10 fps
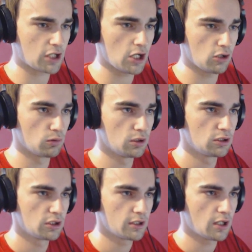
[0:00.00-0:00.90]
it a go.
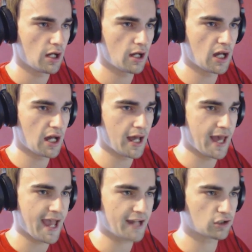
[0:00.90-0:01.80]

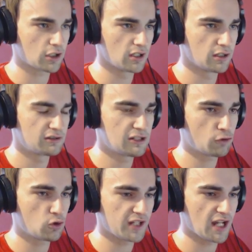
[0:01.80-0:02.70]
Uh, hexagon.
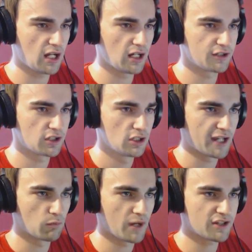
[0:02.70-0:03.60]
Difficulty hard.
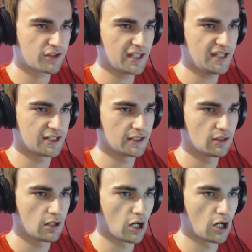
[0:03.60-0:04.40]
Wait, where's the easy?